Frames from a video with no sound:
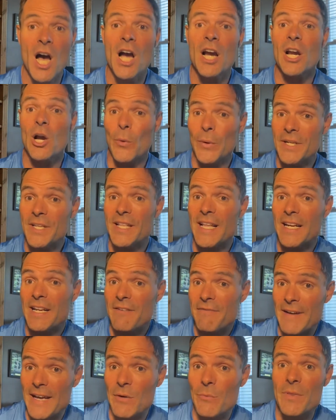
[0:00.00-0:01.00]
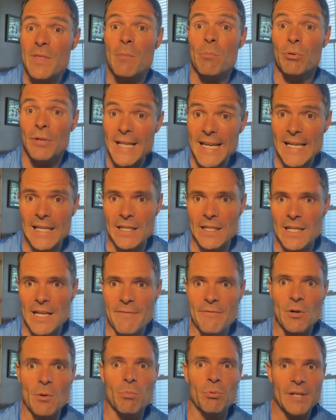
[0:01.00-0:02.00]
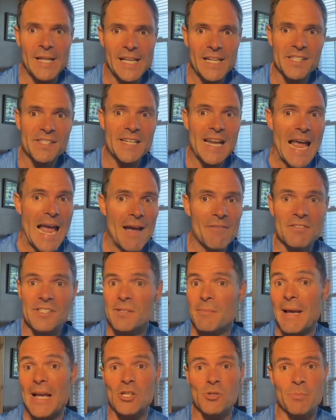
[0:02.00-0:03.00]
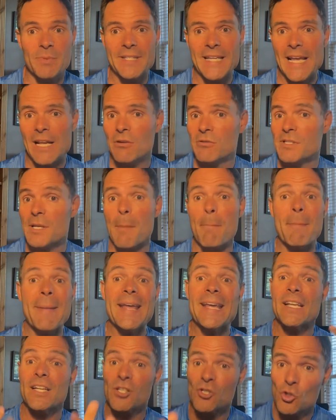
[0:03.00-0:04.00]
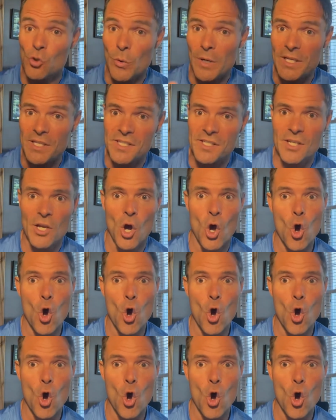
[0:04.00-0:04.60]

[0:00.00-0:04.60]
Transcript: Go into that event with a plan. If your plan is to have some mashed potatoes, make it a choice.